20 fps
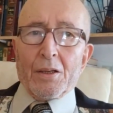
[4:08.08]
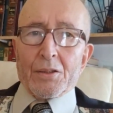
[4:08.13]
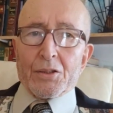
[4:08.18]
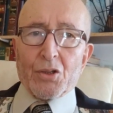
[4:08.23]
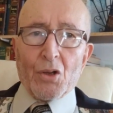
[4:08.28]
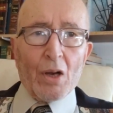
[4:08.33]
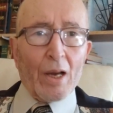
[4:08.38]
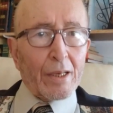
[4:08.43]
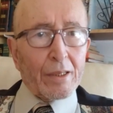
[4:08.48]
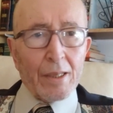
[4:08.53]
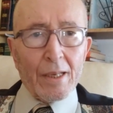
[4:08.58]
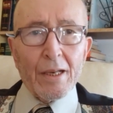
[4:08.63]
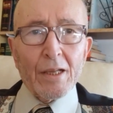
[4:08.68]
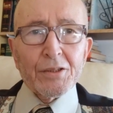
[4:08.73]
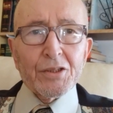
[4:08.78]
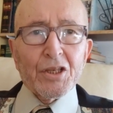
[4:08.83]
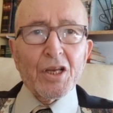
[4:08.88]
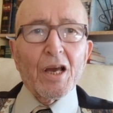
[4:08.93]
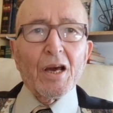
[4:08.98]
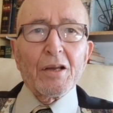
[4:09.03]
So I
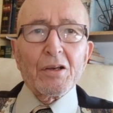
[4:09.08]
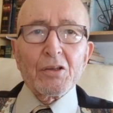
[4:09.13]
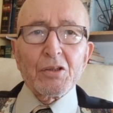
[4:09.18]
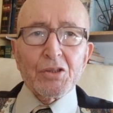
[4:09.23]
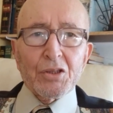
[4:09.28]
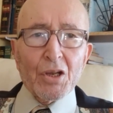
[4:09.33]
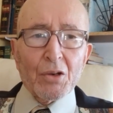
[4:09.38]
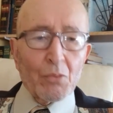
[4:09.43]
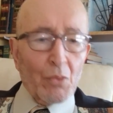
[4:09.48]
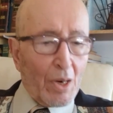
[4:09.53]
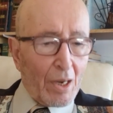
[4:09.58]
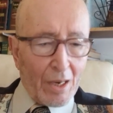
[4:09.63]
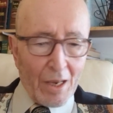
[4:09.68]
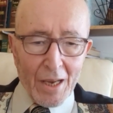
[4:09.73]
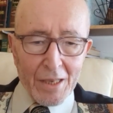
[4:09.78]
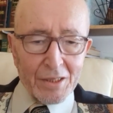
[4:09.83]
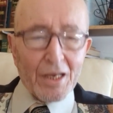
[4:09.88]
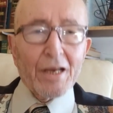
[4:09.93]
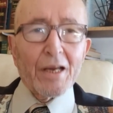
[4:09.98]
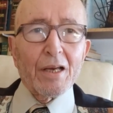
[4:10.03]
cannot see Sinwar
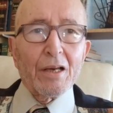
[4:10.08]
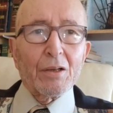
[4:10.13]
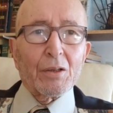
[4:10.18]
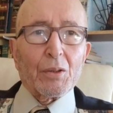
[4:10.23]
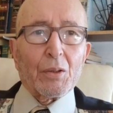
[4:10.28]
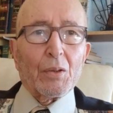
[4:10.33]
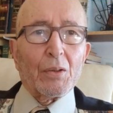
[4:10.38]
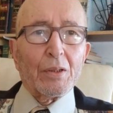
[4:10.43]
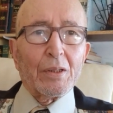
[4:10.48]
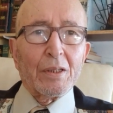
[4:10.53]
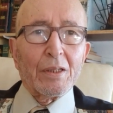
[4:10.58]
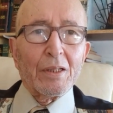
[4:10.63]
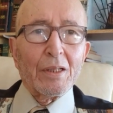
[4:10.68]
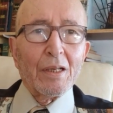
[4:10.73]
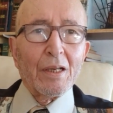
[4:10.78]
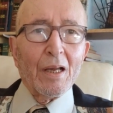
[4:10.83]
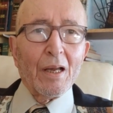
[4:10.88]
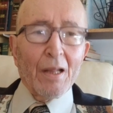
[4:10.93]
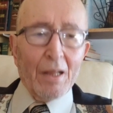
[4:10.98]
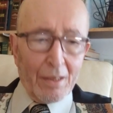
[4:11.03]
as a hero.
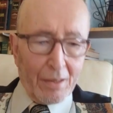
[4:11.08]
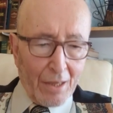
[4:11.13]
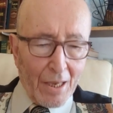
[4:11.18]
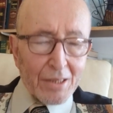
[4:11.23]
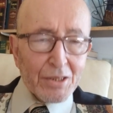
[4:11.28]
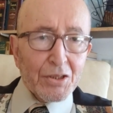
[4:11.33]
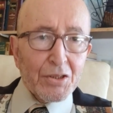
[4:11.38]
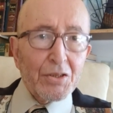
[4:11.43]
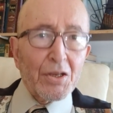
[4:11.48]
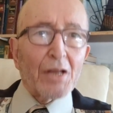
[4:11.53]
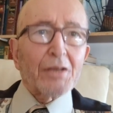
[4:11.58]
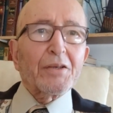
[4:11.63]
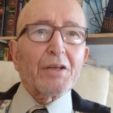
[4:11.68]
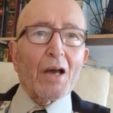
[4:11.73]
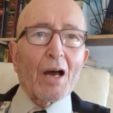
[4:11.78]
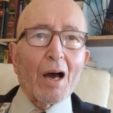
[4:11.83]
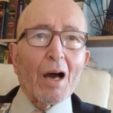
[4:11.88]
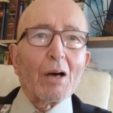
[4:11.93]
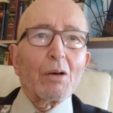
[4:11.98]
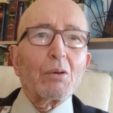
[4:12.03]
That's not
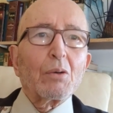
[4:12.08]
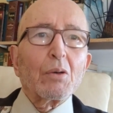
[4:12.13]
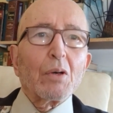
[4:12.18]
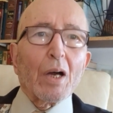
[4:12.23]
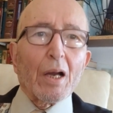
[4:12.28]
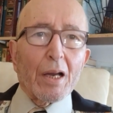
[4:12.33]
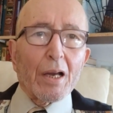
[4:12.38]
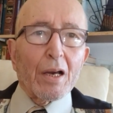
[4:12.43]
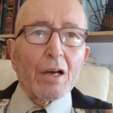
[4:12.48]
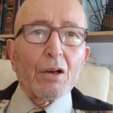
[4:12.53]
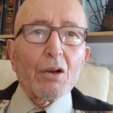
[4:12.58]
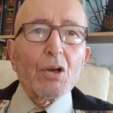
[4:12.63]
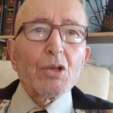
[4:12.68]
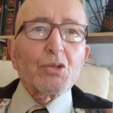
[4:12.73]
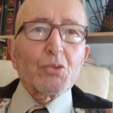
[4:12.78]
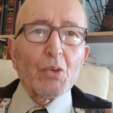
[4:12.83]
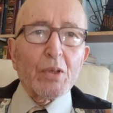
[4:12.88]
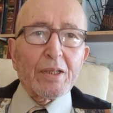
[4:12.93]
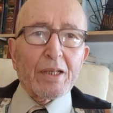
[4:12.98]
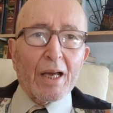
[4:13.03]
how
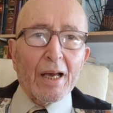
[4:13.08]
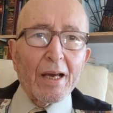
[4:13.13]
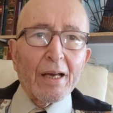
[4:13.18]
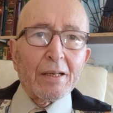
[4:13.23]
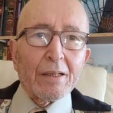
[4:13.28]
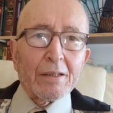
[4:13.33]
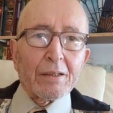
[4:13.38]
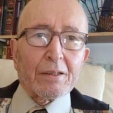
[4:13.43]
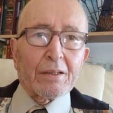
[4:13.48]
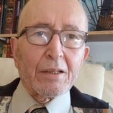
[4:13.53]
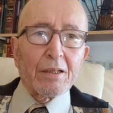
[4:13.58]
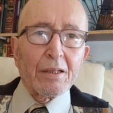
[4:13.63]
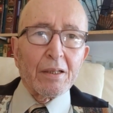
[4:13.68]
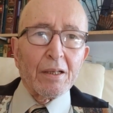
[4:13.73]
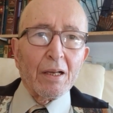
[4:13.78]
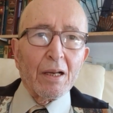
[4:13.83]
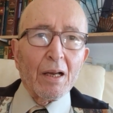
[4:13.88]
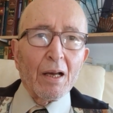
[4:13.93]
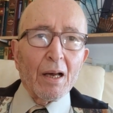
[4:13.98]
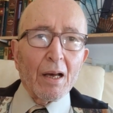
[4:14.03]
heroes would end,
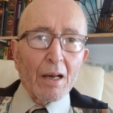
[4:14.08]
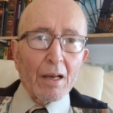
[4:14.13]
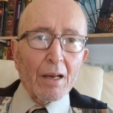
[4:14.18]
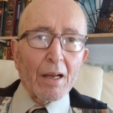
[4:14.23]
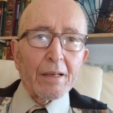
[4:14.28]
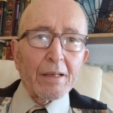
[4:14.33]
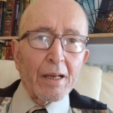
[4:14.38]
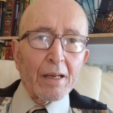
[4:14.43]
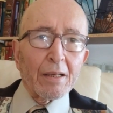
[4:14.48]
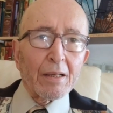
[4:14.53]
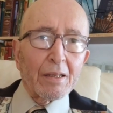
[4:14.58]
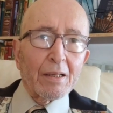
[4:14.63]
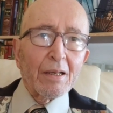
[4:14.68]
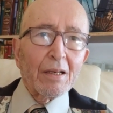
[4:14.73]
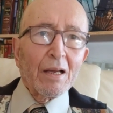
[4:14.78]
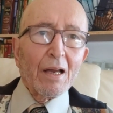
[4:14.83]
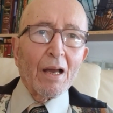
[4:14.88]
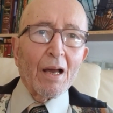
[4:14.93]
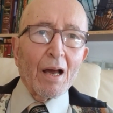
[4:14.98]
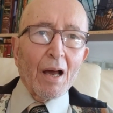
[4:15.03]
running
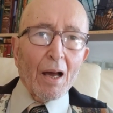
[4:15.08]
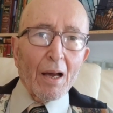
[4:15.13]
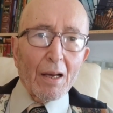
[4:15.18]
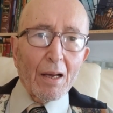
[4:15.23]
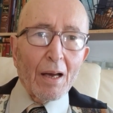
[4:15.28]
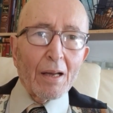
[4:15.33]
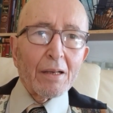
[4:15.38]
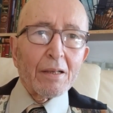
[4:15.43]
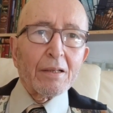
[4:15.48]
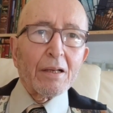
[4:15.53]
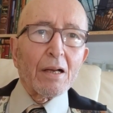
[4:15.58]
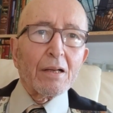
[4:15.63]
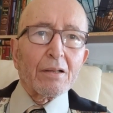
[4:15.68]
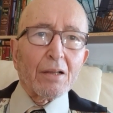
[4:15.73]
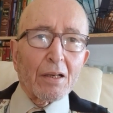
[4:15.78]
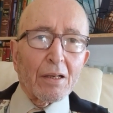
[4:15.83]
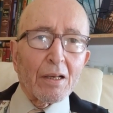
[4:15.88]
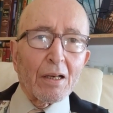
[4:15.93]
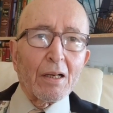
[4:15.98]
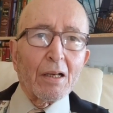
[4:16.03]
under
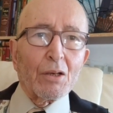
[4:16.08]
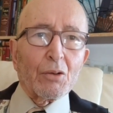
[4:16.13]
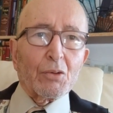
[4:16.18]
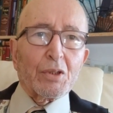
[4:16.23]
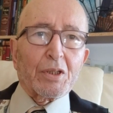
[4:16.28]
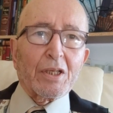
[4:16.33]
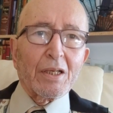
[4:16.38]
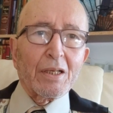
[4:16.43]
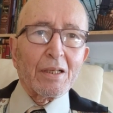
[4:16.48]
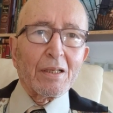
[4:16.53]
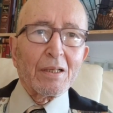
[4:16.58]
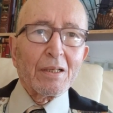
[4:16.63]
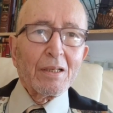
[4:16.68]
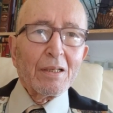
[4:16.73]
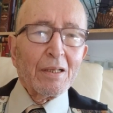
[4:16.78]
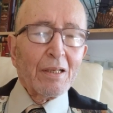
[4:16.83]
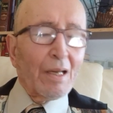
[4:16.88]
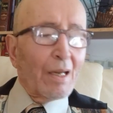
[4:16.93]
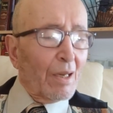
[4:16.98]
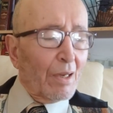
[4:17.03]
the ground.
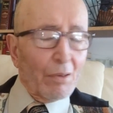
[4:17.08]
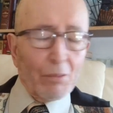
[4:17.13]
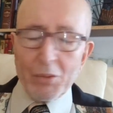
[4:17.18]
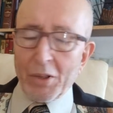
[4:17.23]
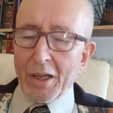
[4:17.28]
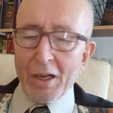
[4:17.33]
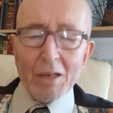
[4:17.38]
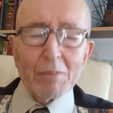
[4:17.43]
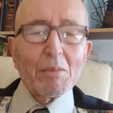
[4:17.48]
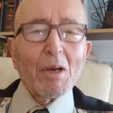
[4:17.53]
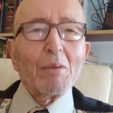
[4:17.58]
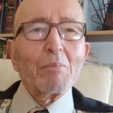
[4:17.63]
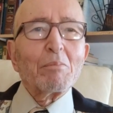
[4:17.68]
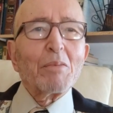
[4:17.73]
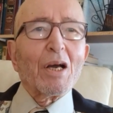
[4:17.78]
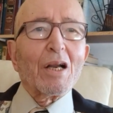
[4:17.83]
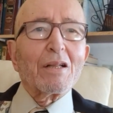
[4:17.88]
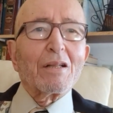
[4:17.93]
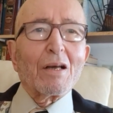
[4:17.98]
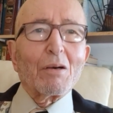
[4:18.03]
We
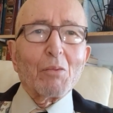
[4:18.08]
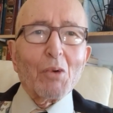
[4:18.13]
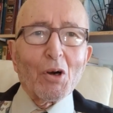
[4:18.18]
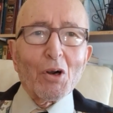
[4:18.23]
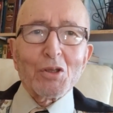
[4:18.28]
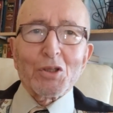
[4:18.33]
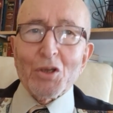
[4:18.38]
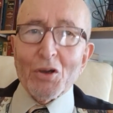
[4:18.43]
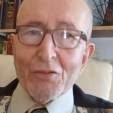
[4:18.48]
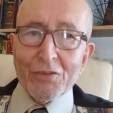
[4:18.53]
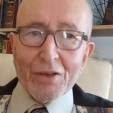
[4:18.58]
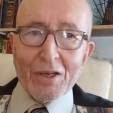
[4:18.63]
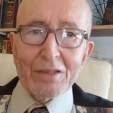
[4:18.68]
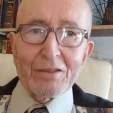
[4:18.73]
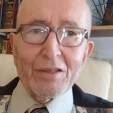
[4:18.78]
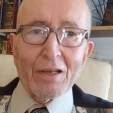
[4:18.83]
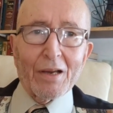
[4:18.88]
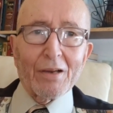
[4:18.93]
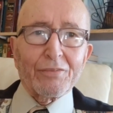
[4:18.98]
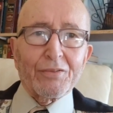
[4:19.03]
remember the words of
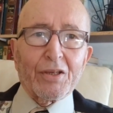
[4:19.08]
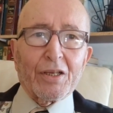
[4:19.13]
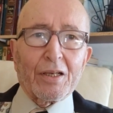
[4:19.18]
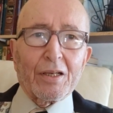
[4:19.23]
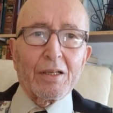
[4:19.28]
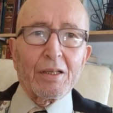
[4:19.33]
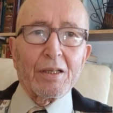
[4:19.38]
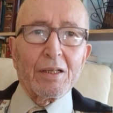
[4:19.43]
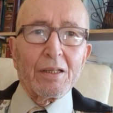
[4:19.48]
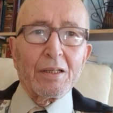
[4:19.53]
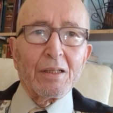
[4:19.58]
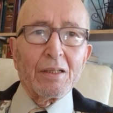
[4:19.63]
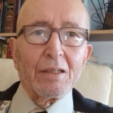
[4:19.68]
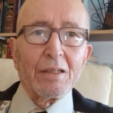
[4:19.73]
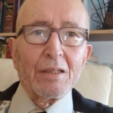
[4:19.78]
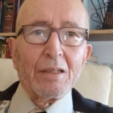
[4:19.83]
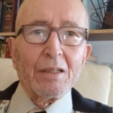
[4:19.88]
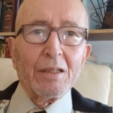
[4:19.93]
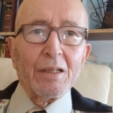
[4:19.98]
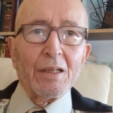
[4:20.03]
Gaddafi,
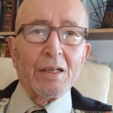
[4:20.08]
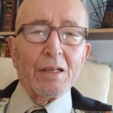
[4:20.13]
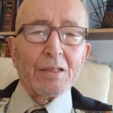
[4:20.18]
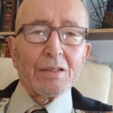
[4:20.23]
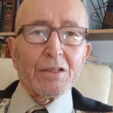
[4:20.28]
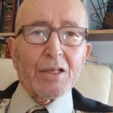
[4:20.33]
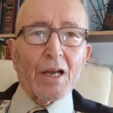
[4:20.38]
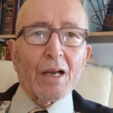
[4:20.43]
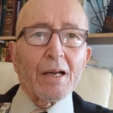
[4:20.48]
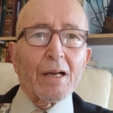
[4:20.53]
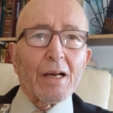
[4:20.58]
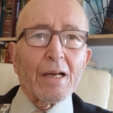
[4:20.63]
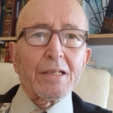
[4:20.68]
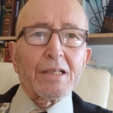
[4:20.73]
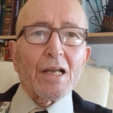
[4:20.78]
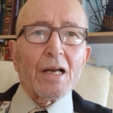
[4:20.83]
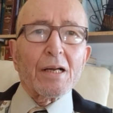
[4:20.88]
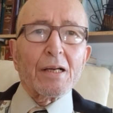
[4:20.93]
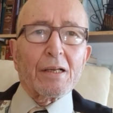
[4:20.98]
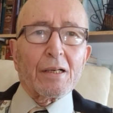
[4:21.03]
Zanga
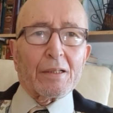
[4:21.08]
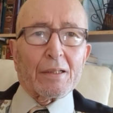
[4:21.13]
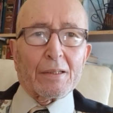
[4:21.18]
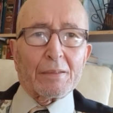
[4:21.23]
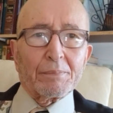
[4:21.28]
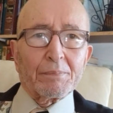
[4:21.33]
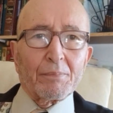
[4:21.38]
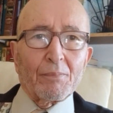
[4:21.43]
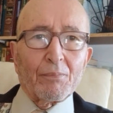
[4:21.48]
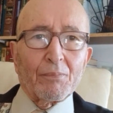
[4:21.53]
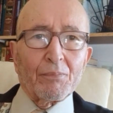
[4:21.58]
Zanga,